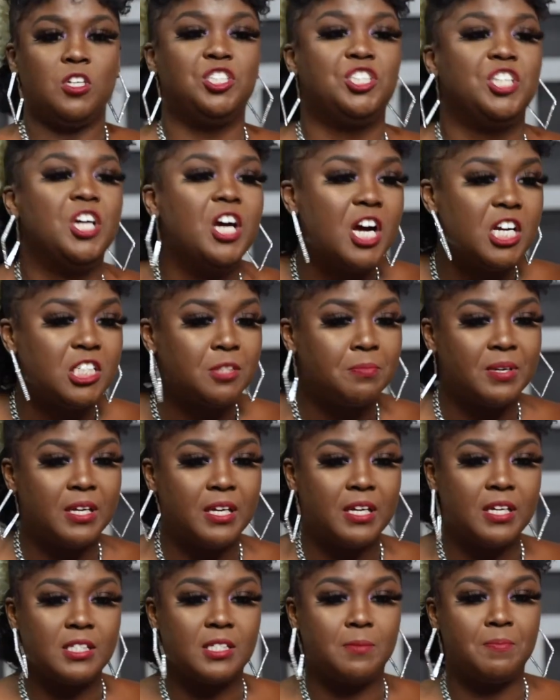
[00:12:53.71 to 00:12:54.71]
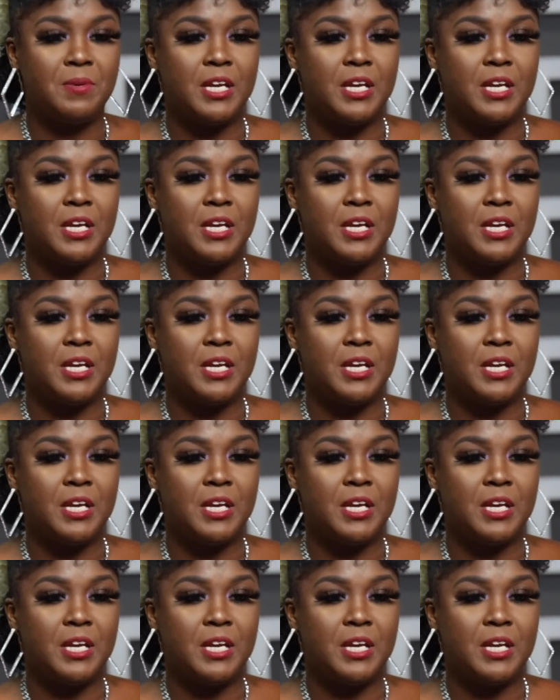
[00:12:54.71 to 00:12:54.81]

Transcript: judgments,